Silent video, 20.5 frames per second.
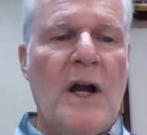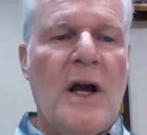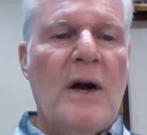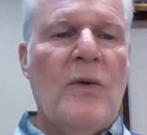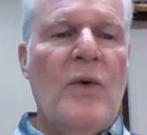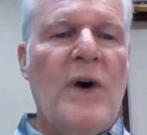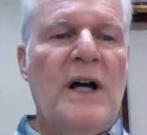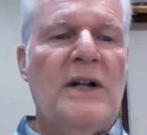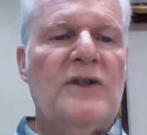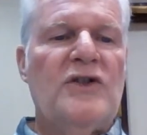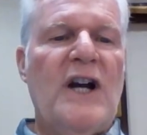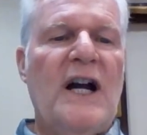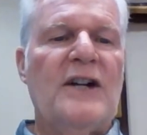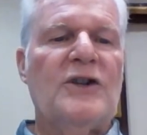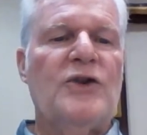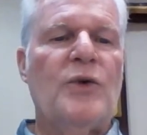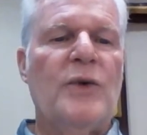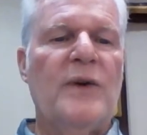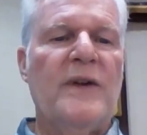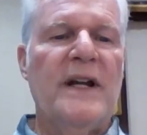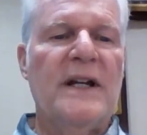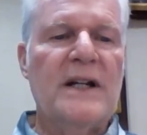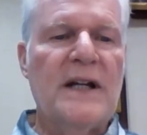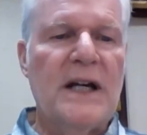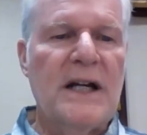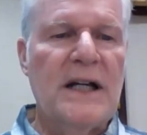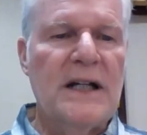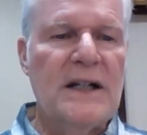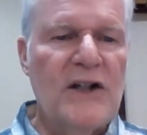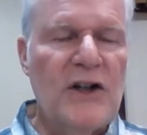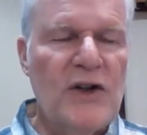Well, Joshua then
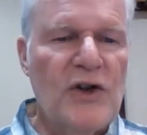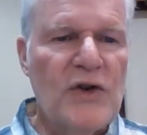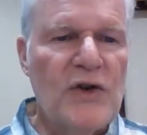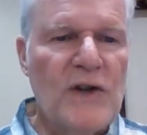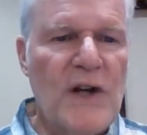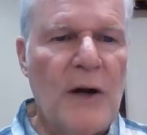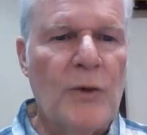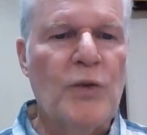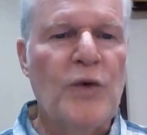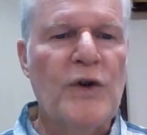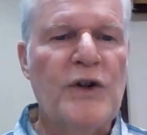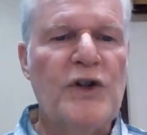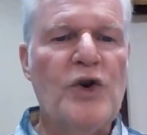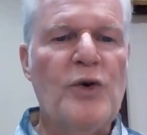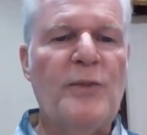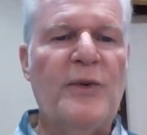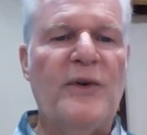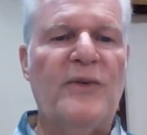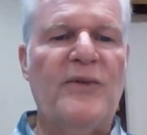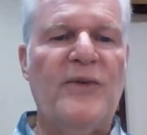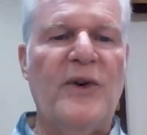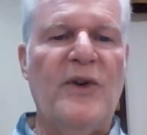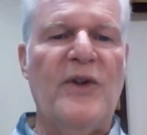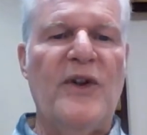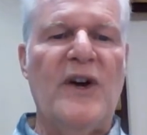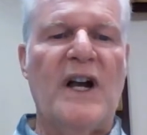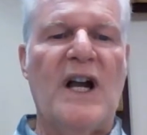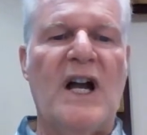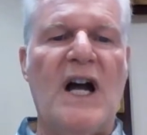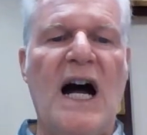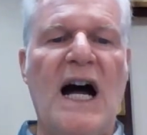continues on Would you prefer the
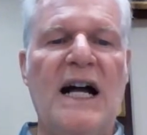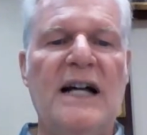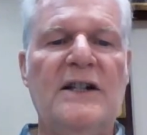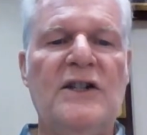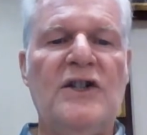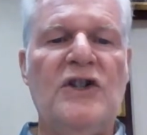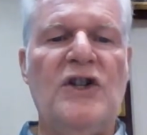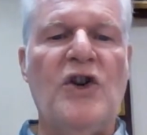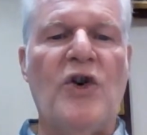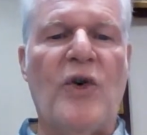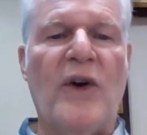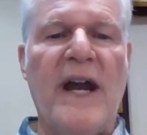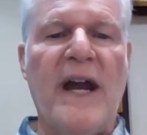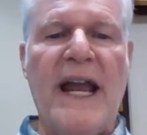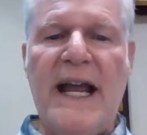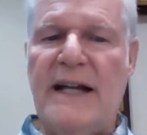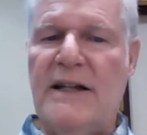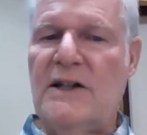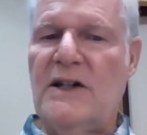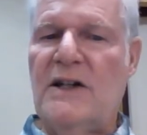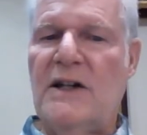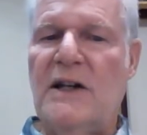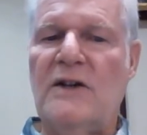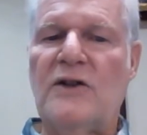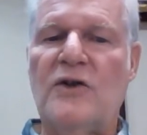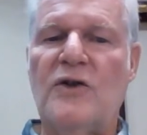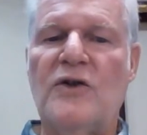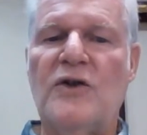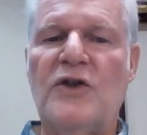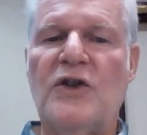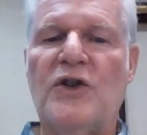gods your
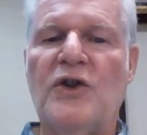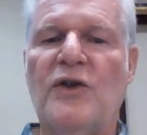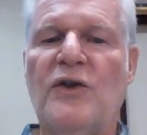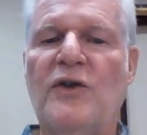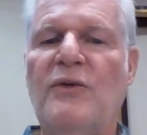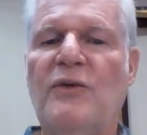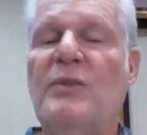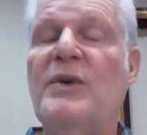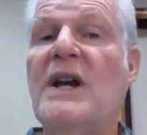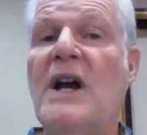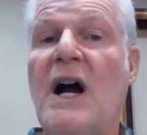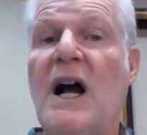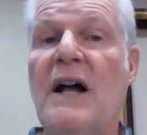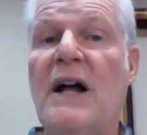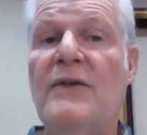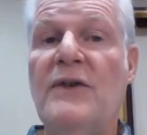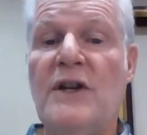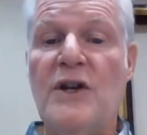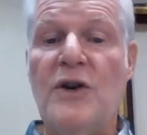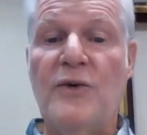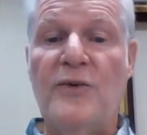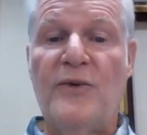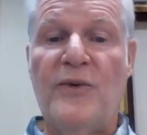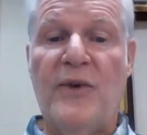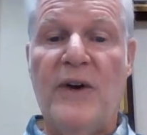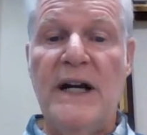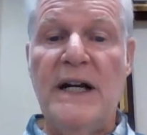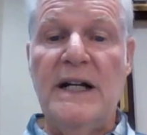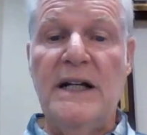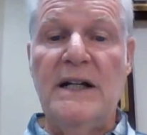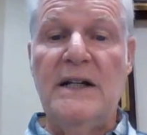ancestors served beyond the
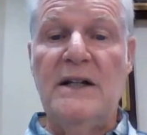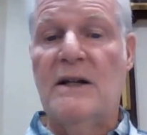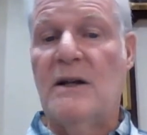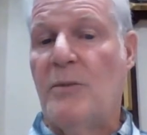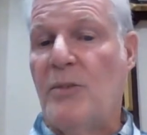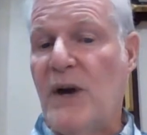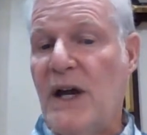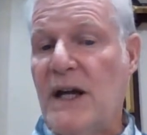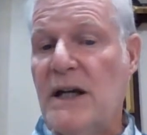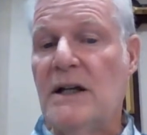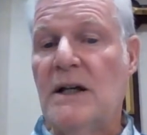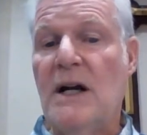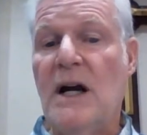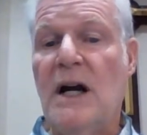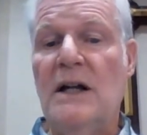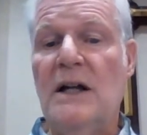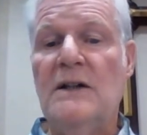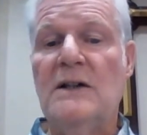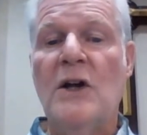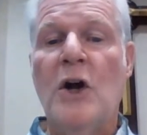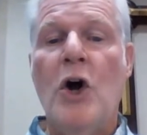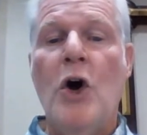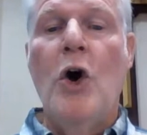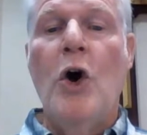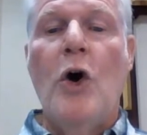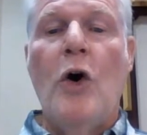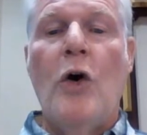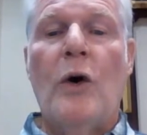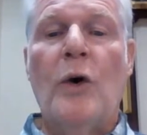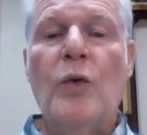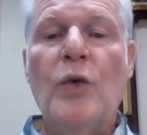Euphrates, the pagan gods,
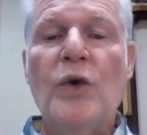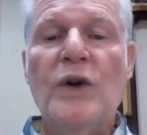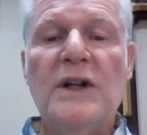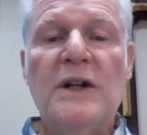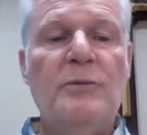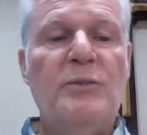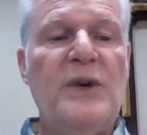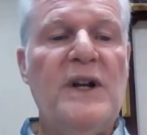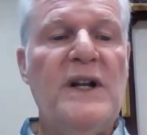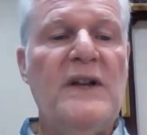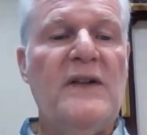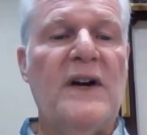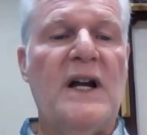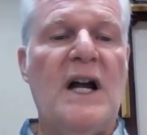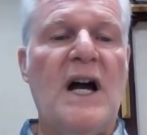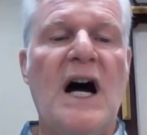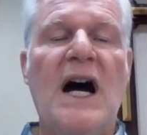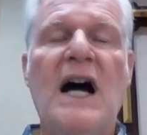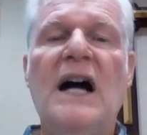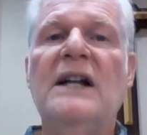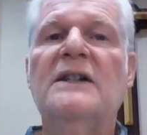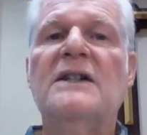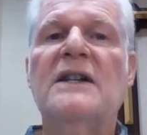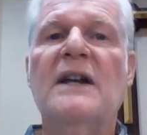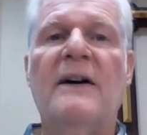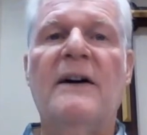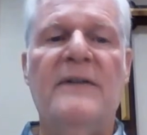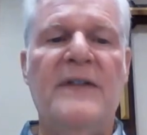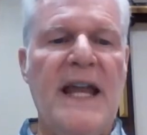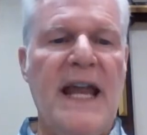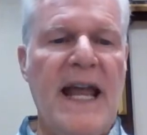or will it be the gods
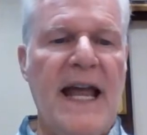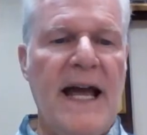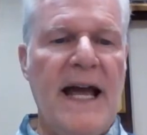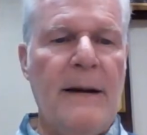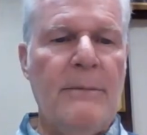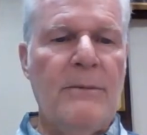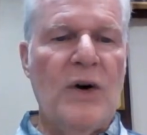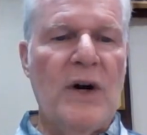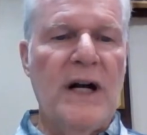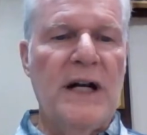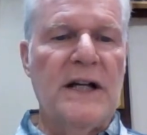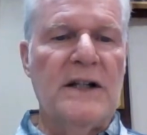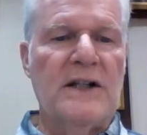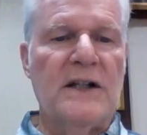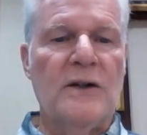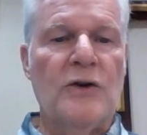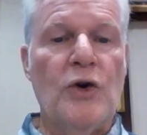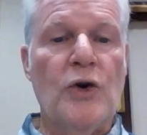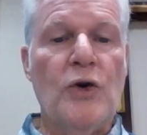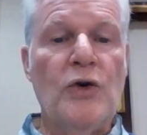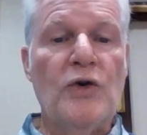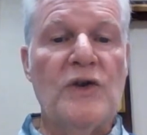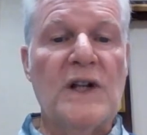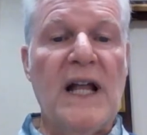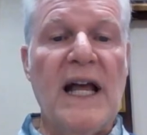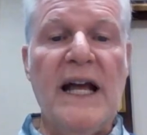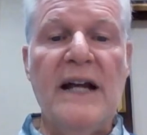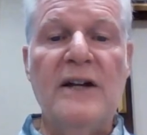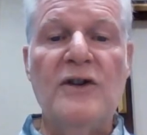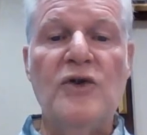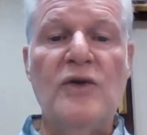of the Amorites in whose
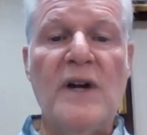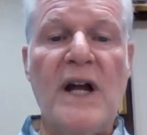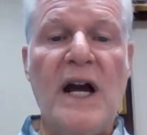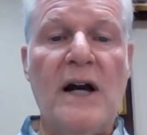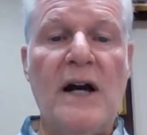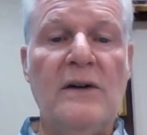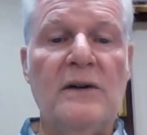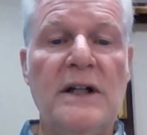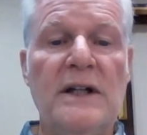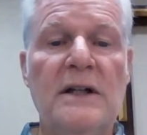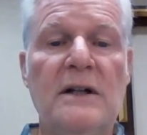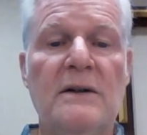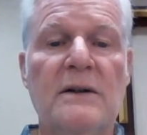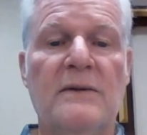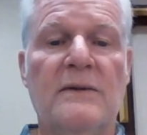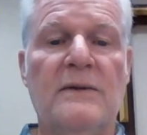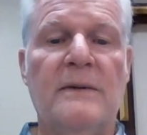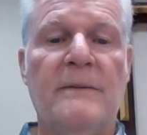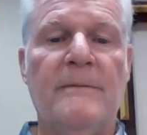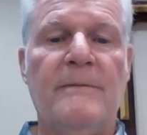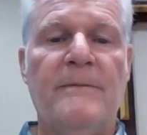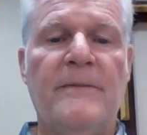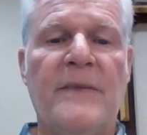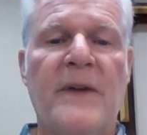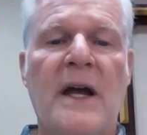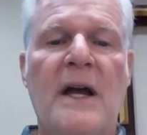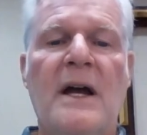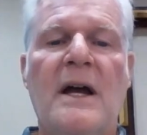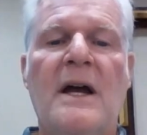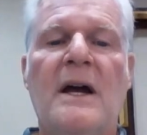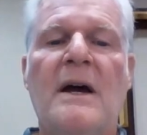land you now live?
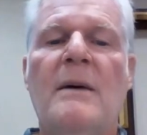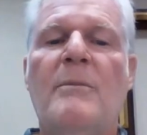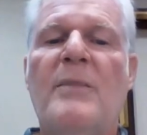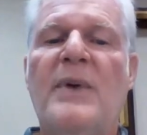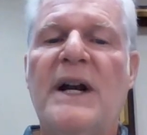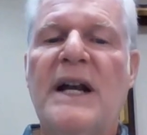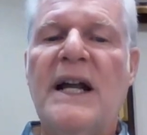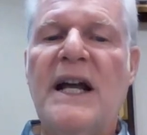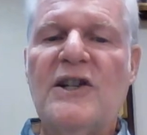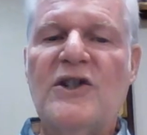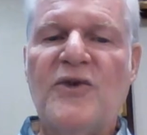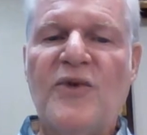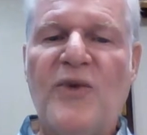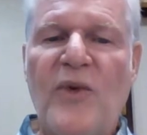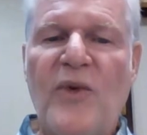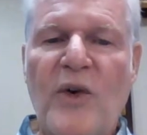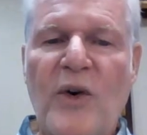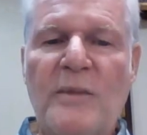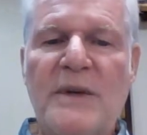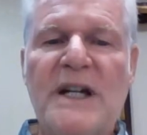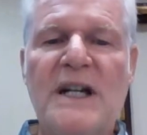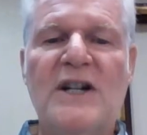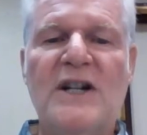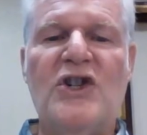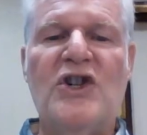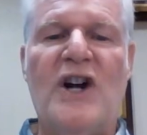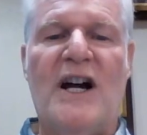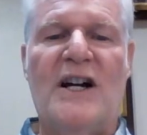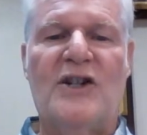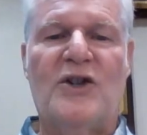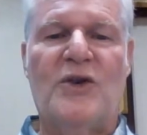But as for me,
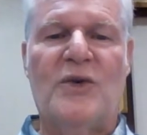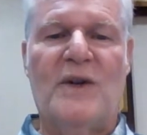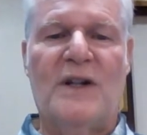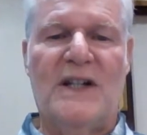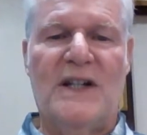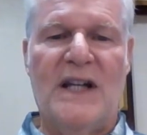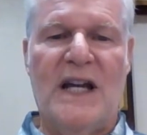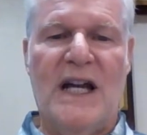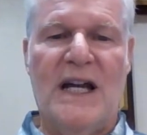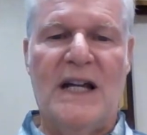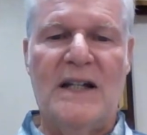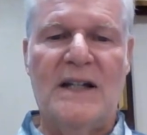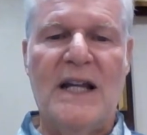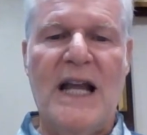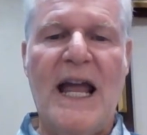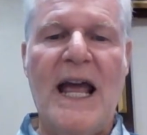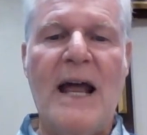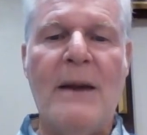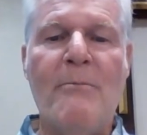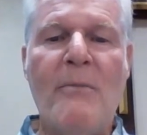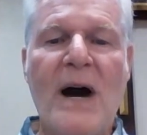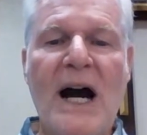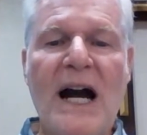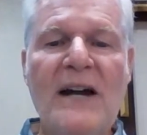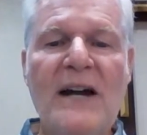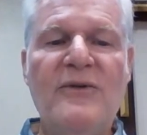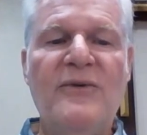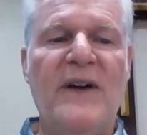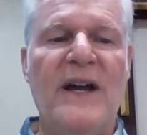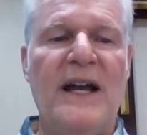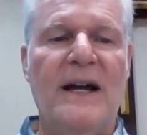Joshua says, and my
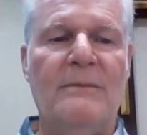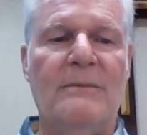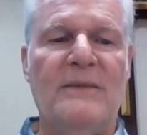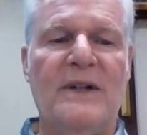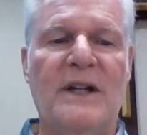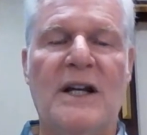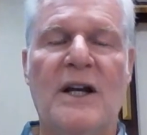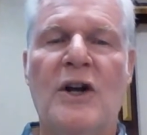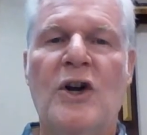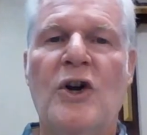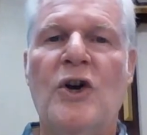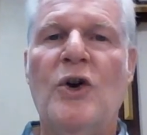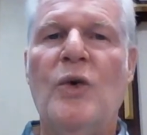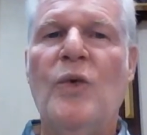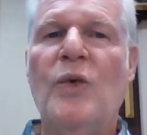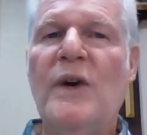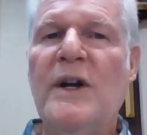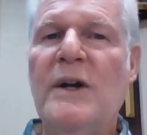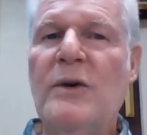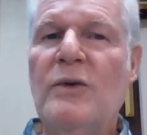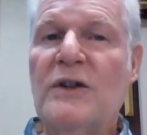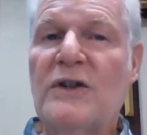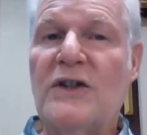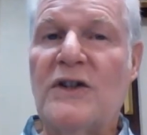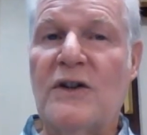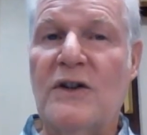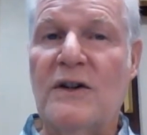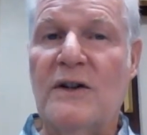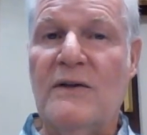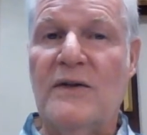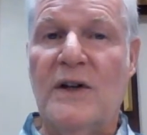family, we will
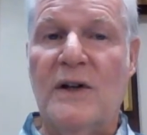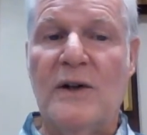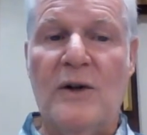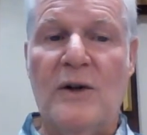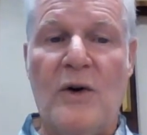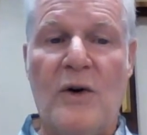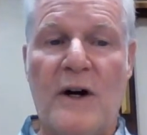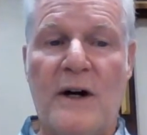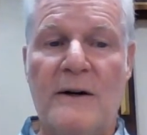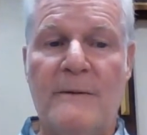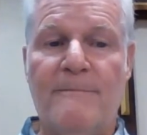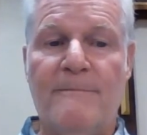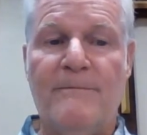serve the Lord.